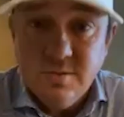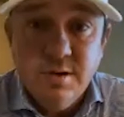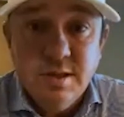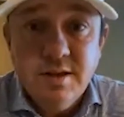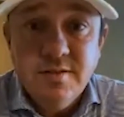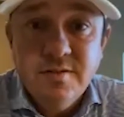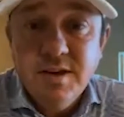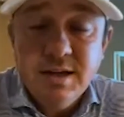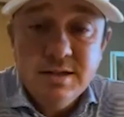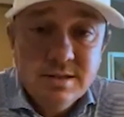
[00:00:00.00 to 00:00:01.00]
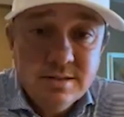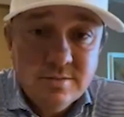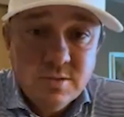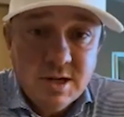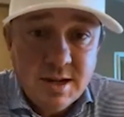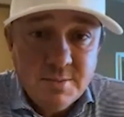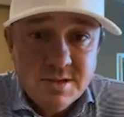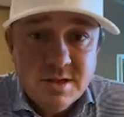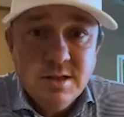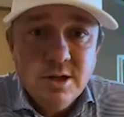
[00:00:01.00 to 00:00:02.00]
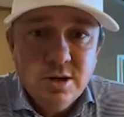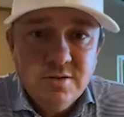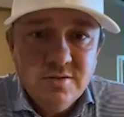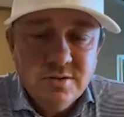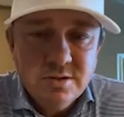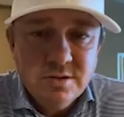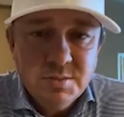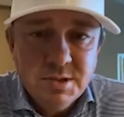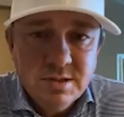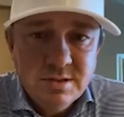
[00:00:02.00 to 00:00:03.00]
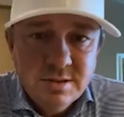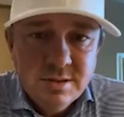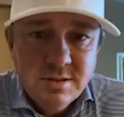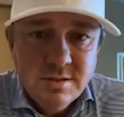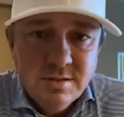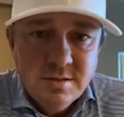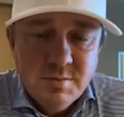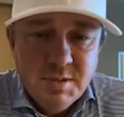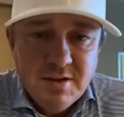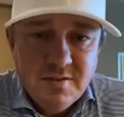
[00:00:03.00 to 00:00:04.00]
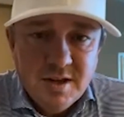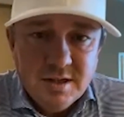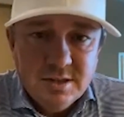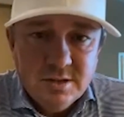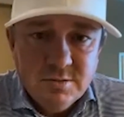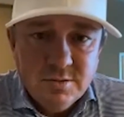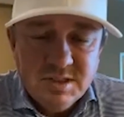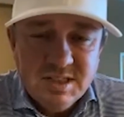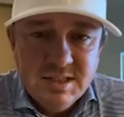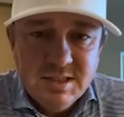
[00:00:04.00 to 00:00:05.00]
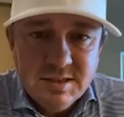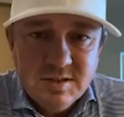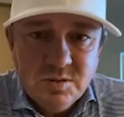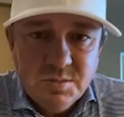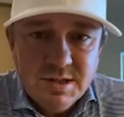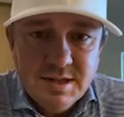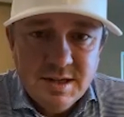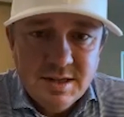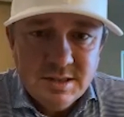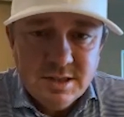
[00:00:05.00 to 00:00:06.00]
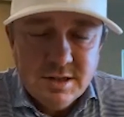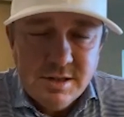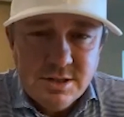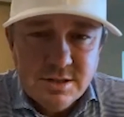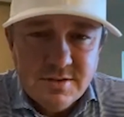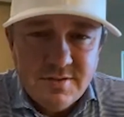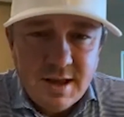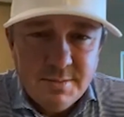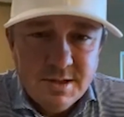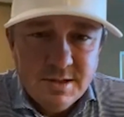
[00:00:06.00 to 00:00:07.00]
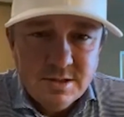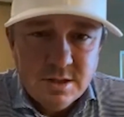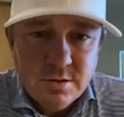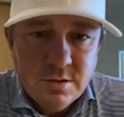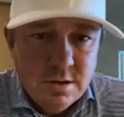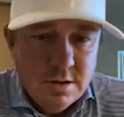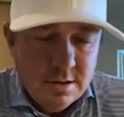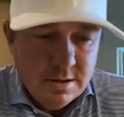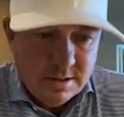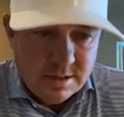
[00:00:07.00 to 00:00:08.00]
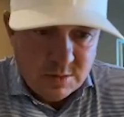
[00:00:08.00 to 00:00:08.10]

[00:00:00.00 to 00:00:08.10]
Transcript: really affect what happens on the golf course, but may affect your routine a little bit. Guys are creatures of habit. So there's some